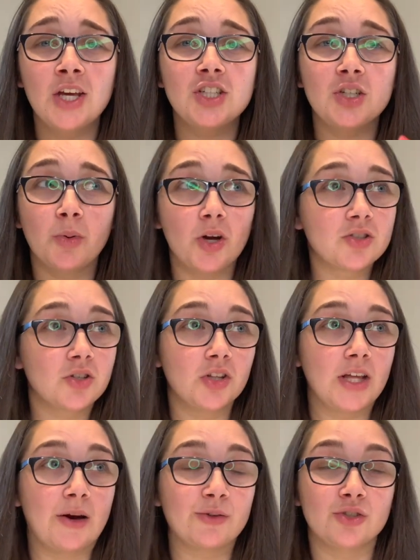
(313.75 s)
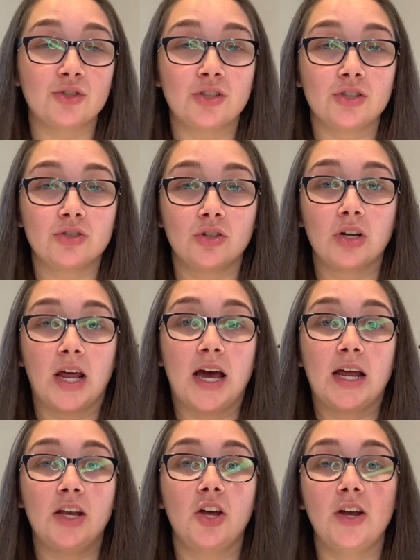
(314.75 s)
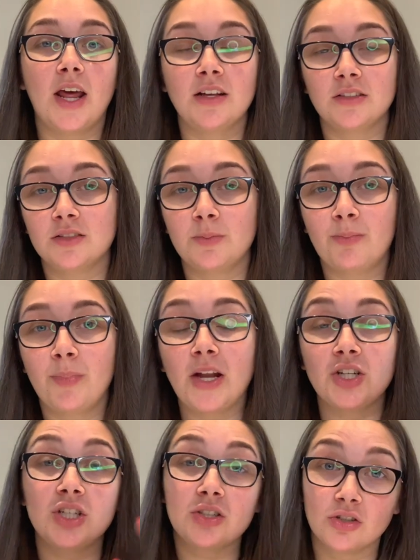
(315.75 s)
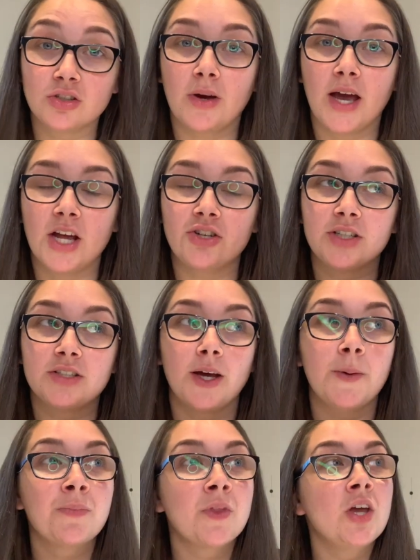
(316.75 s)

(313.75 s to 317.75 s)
She works all the hours under the sun and her nails, and she's also a hairdresser.